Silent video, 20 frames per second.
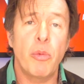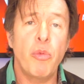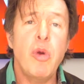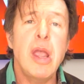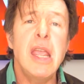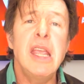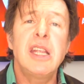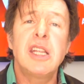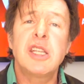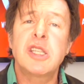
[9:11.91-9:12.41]

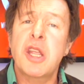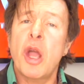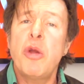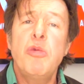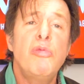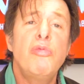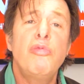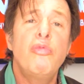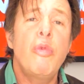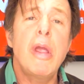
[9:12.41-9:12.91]
We
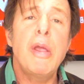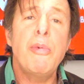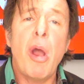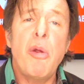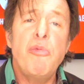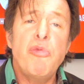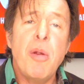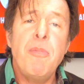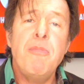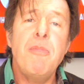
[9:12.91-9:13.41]

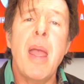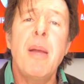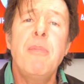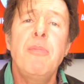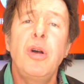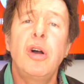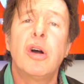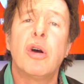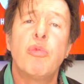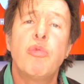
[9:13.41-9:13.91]
won't
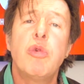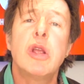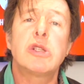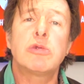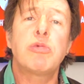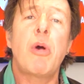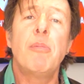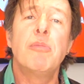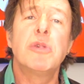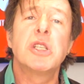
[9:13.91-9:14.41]
remember which
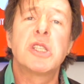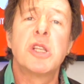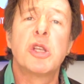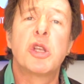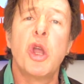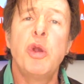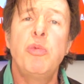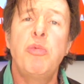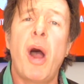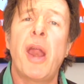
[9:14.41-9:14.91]
one was the
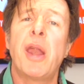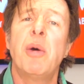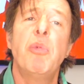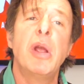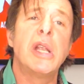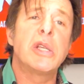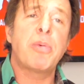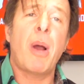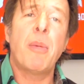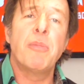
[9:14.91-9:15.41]
good one and
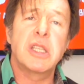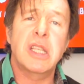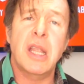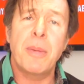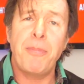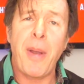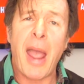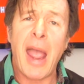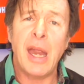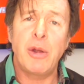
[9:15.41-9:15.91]
which one was the
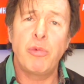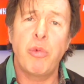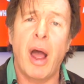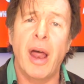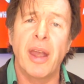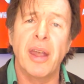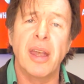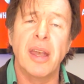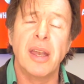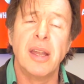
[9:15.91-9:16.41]
bad
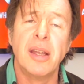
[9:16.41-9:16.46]
one.